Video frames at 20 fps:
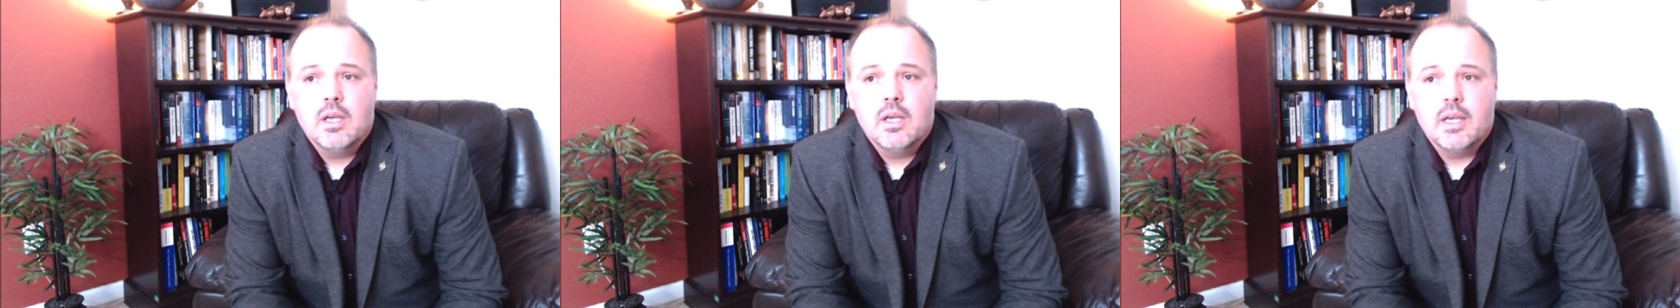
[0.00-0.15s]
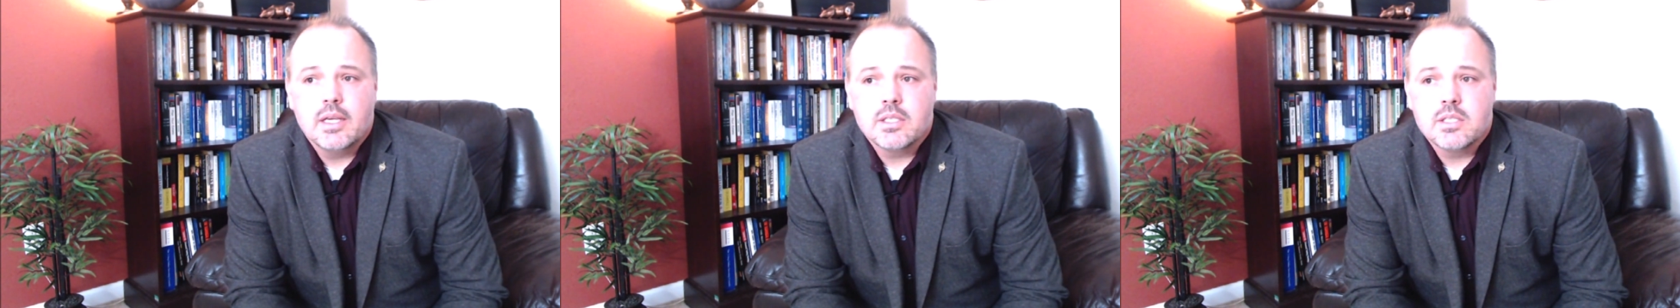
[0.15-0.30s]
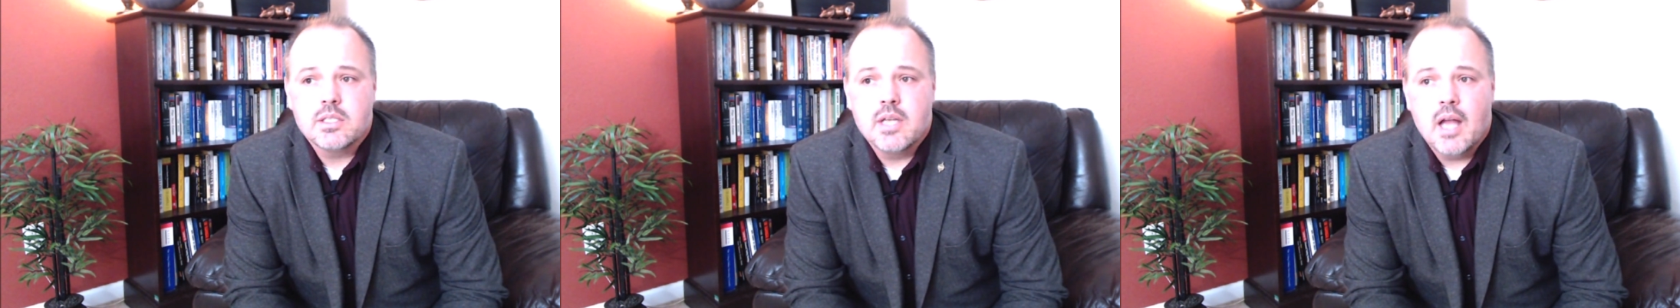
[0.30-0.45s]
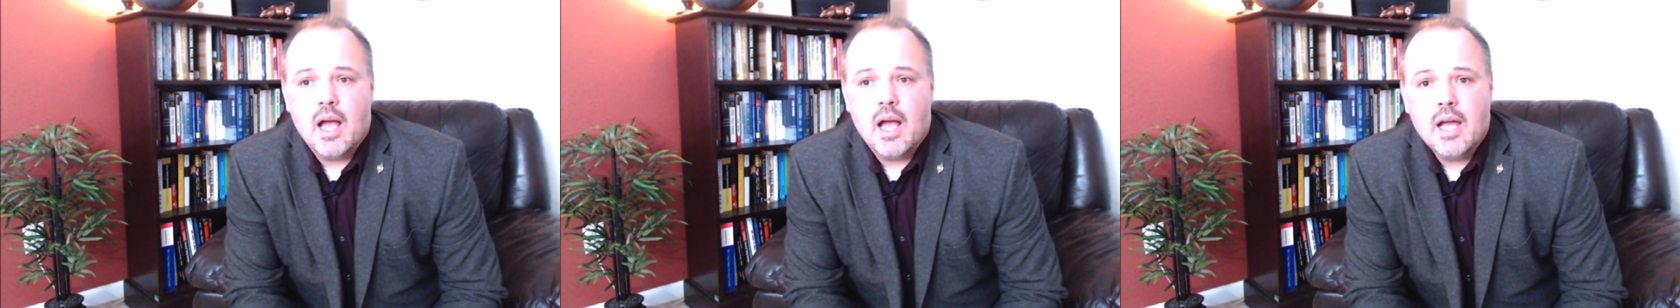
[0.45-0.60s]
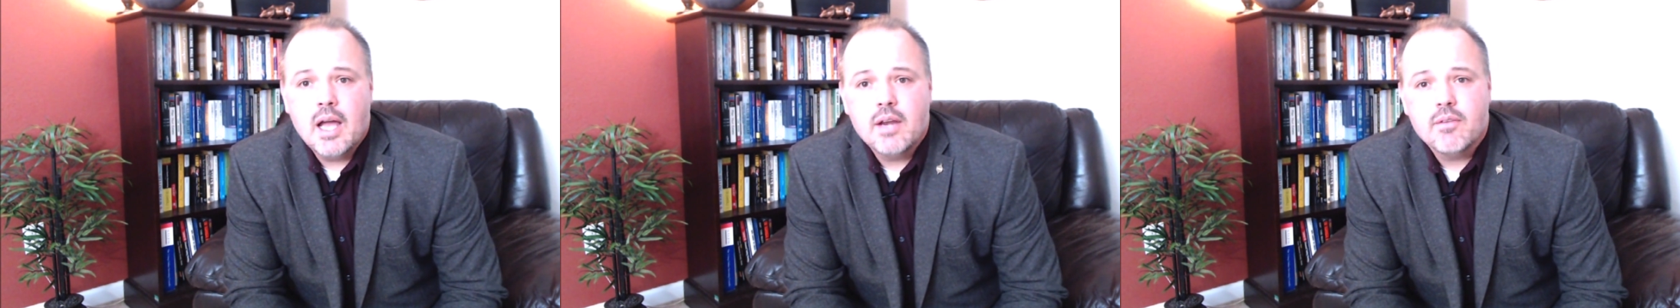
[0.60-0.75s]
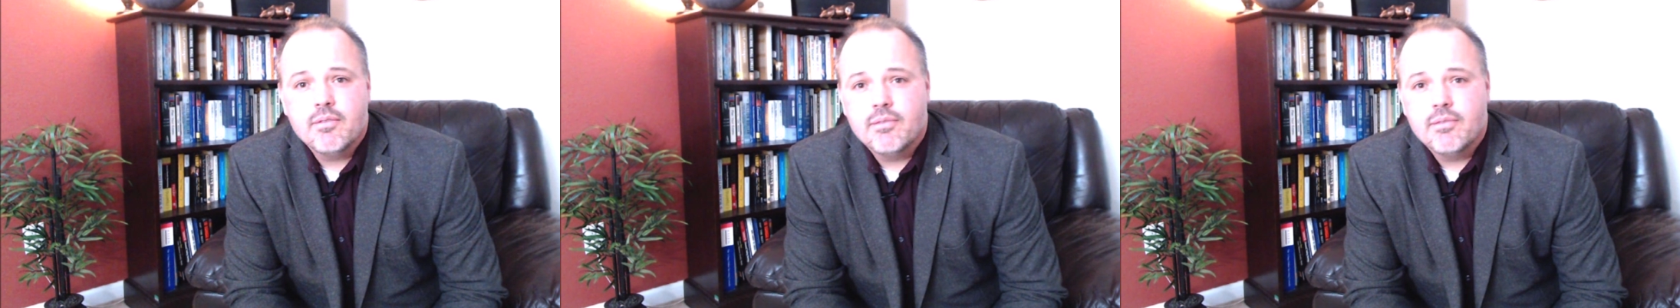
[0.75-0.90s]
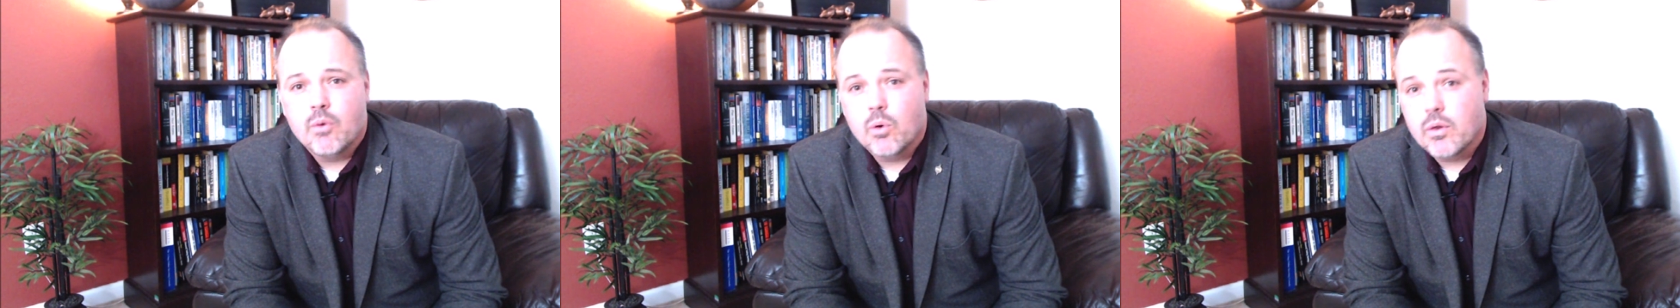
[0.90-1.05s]
is not
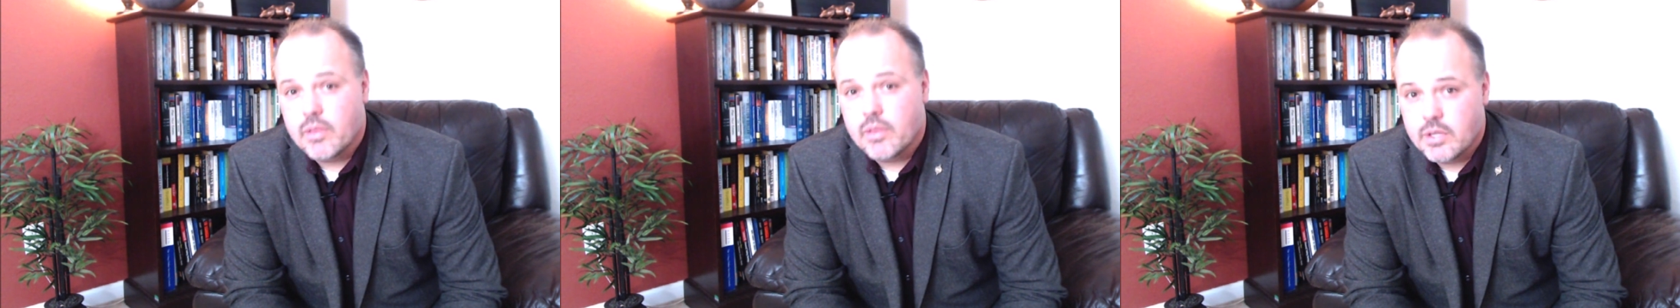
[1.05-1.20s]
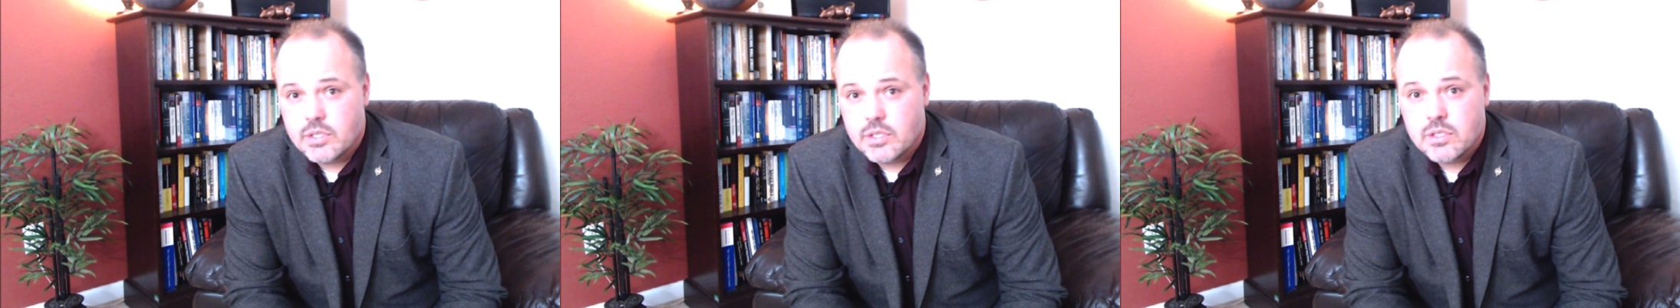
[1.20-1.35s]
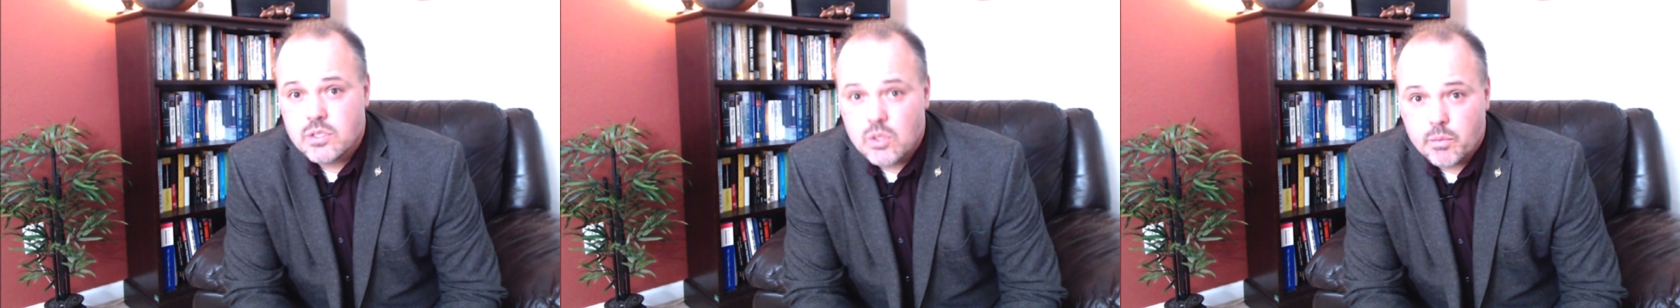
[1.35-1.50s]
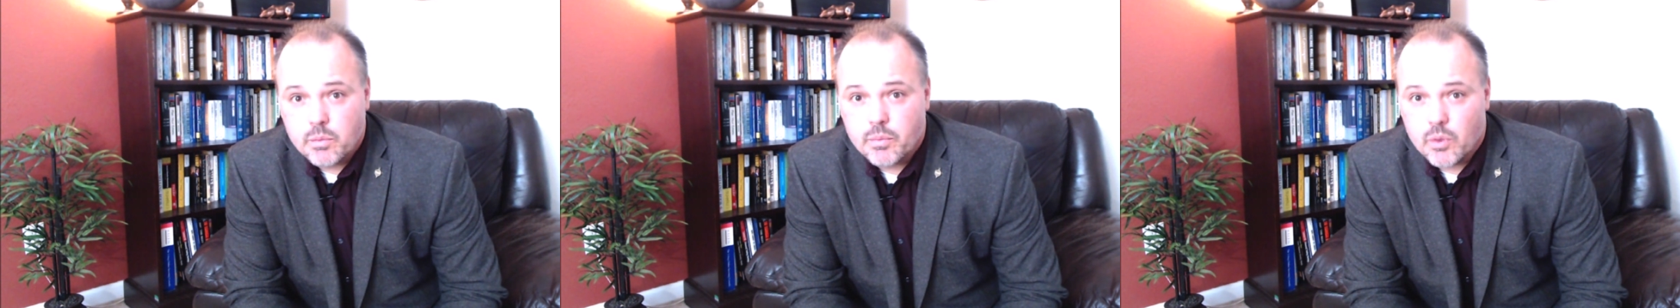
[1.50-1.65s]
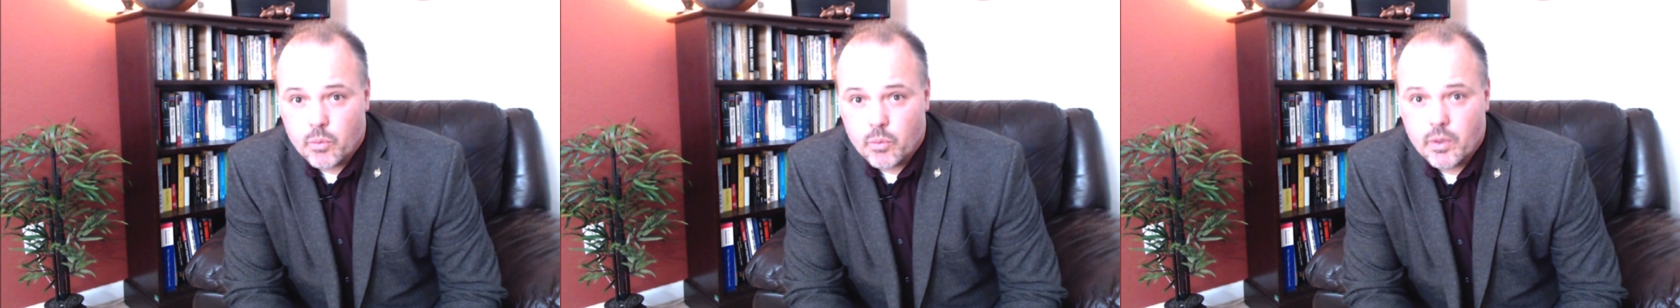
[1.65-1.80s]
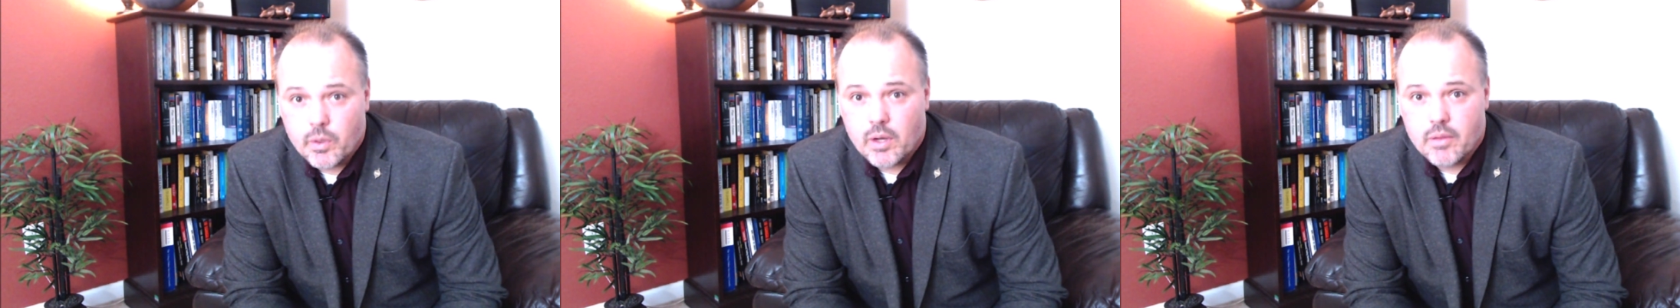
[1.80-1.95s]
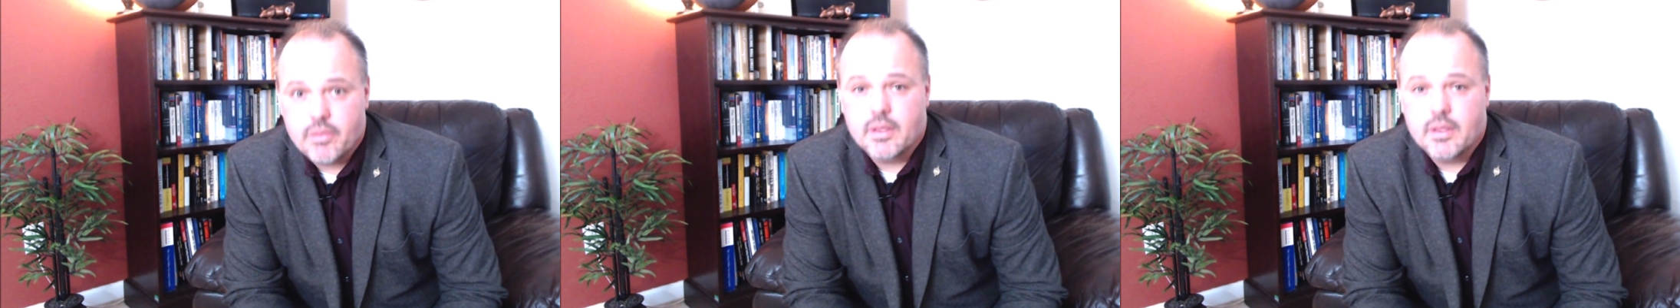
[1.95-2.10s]
for the super
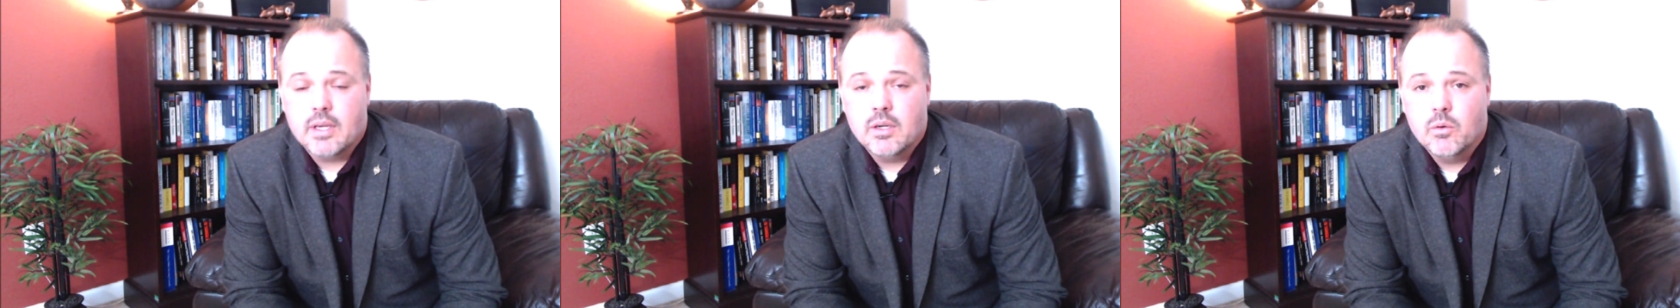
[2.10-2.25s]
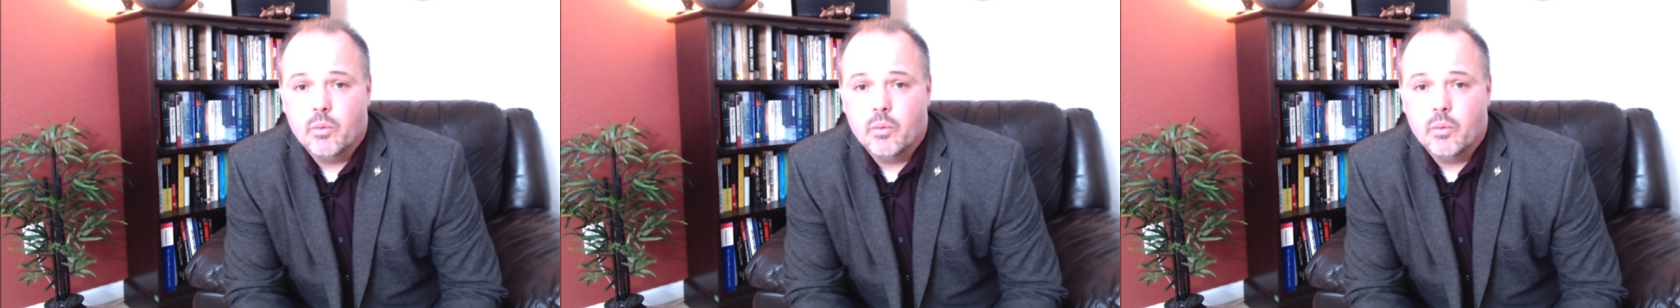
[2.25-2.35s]
wealthy.